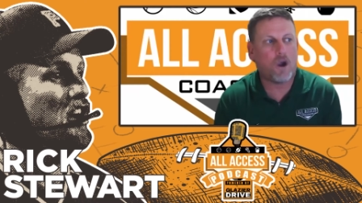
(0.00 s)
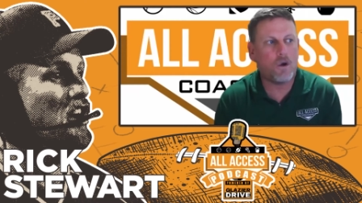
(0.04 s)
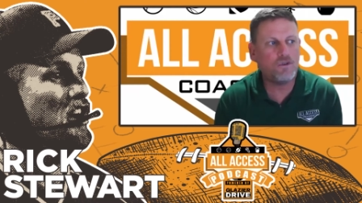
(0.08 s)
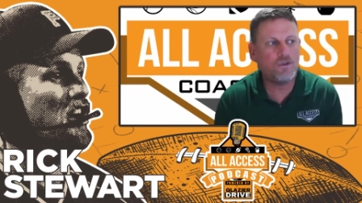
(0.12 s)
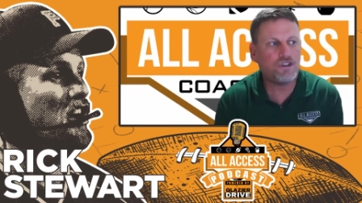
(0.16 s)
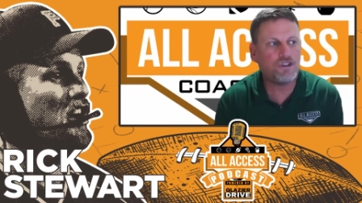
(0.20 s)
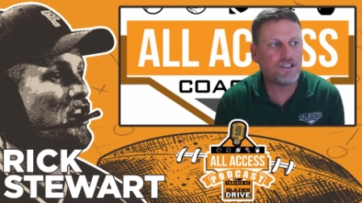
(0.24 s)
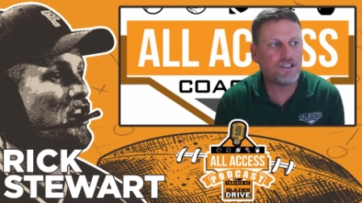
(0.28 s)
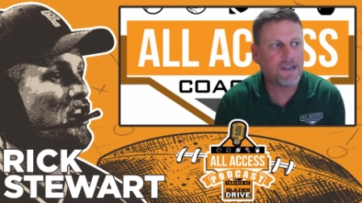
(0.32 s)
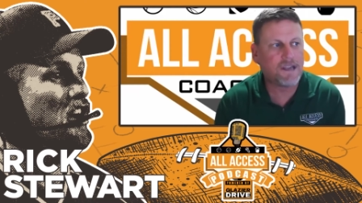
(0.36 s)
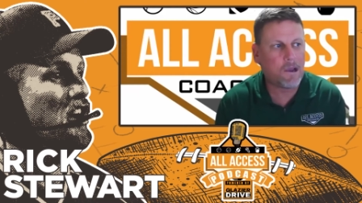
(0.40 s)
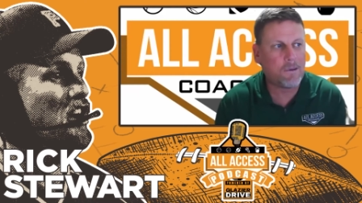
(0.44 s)

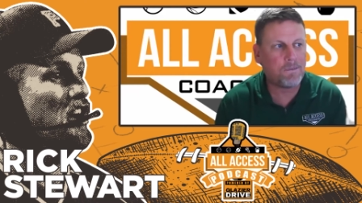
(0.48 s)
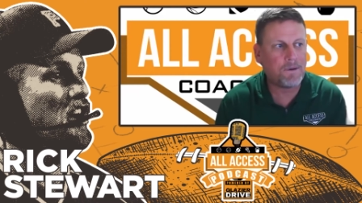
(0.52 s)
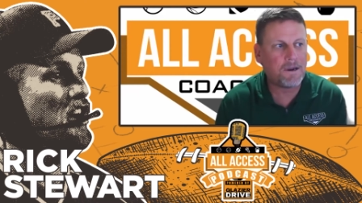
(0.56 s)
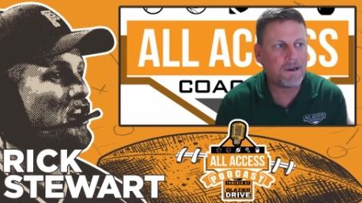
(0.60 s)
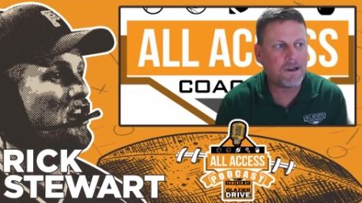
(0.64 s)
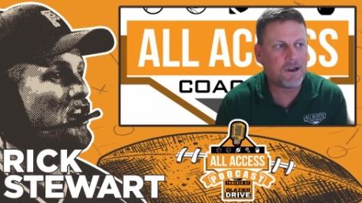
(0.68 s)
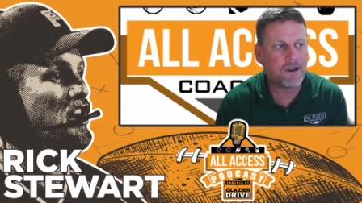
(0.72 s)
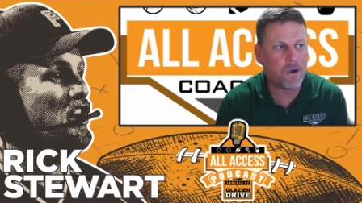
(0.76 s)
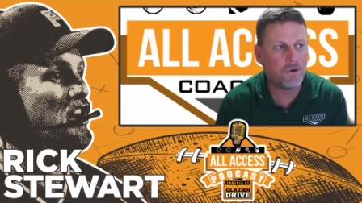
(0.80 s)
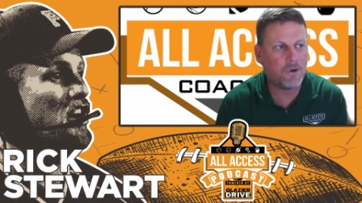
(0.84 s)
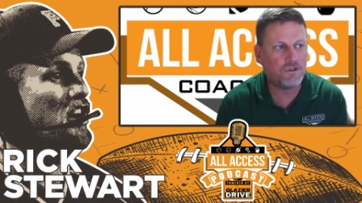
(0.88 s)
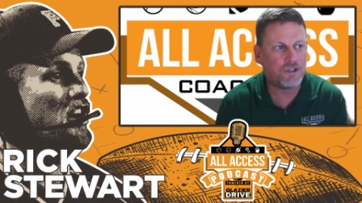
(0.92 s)
coaches
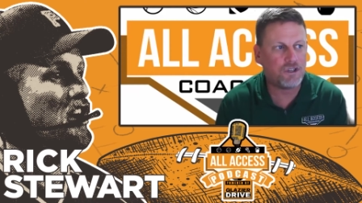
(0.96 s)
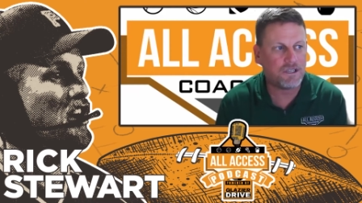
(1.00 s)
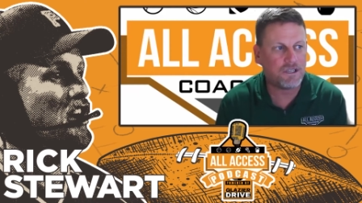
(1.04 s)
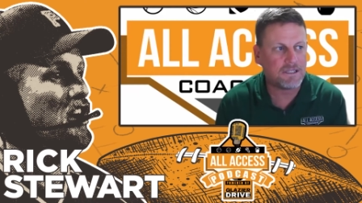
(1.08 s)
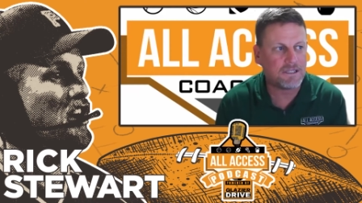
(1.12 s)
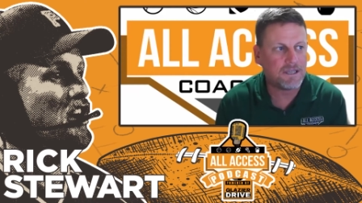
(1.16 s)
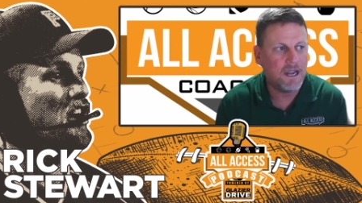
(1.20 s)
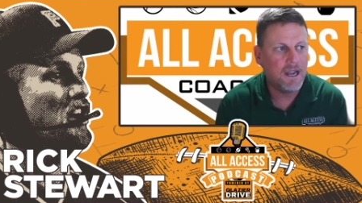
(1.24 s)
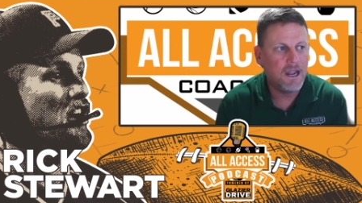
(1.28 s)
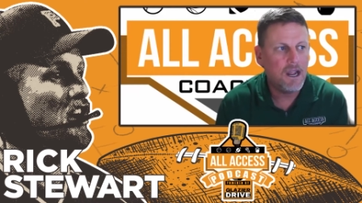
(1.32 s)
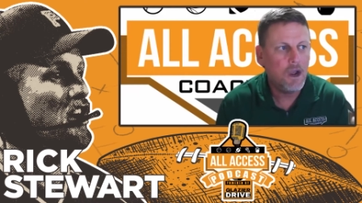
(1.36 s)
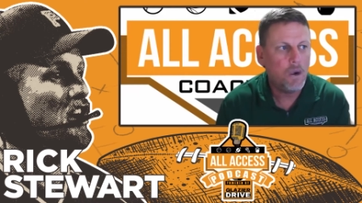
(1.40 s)
helping
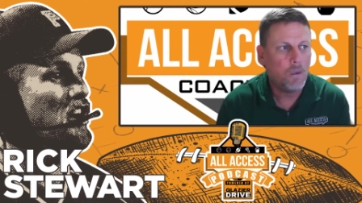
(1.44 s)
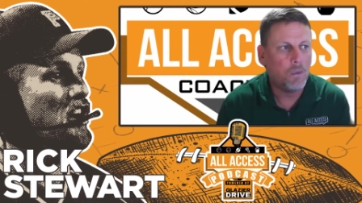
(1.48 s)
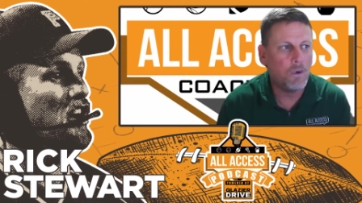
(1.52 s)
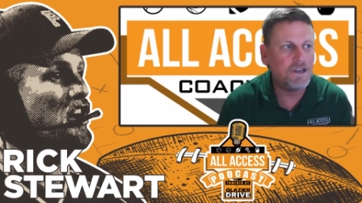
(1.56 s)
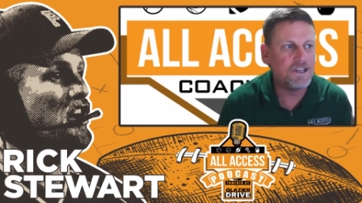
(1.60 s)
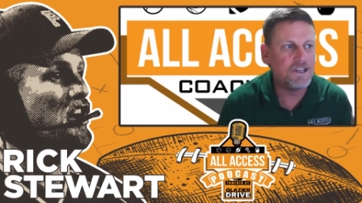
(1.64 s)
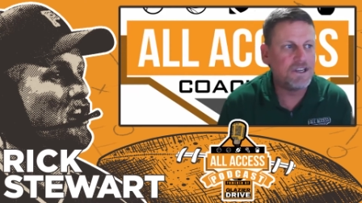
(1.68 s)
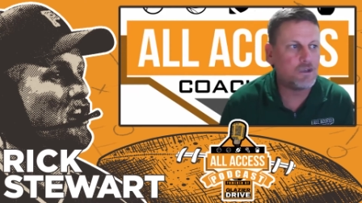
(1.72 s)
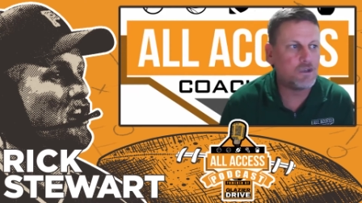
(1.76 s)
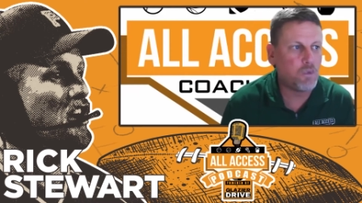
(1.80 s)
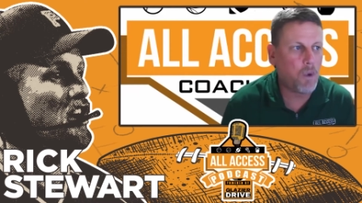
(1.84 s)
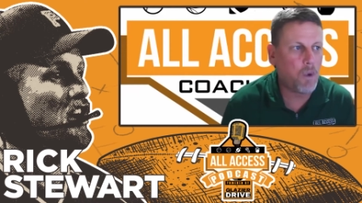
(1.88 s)
coaches,
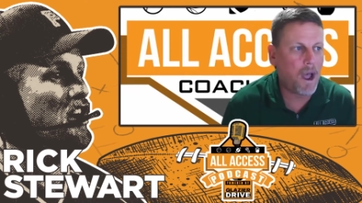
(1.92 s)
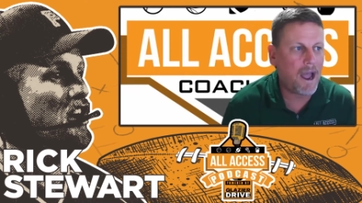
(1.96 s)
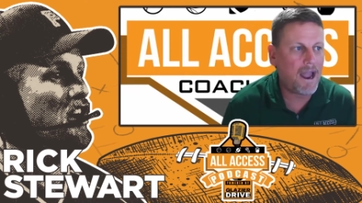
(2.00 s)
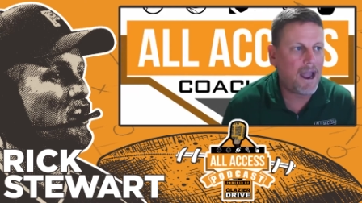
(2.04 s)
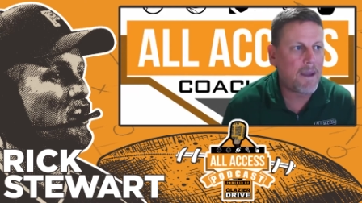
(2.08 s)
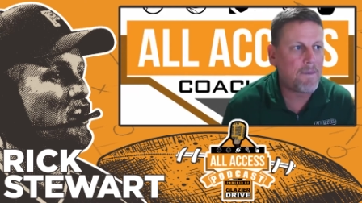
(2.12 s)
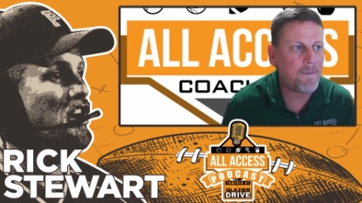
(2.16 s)
which is why